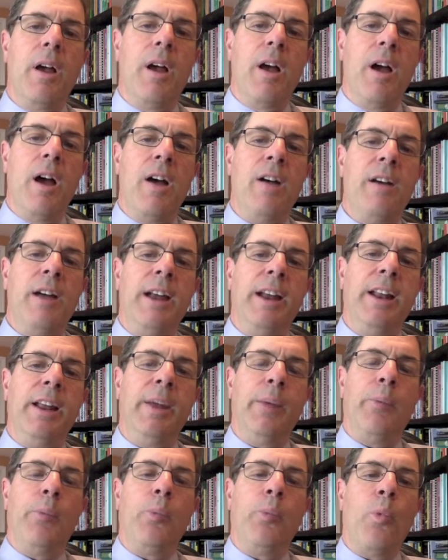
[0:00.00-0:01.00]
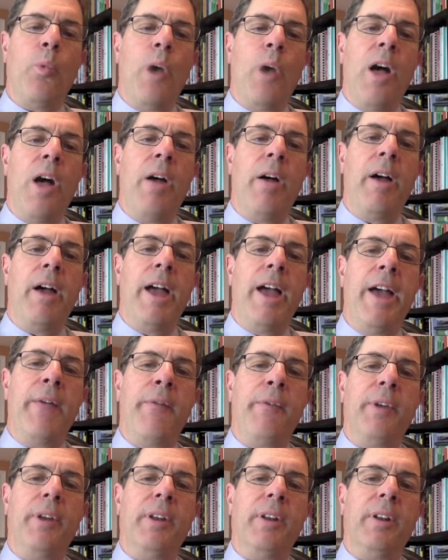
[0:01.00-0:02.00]
Alrighty, well,
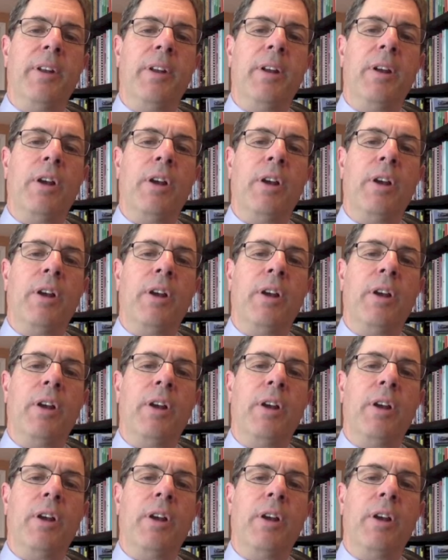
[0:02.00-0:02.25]
if it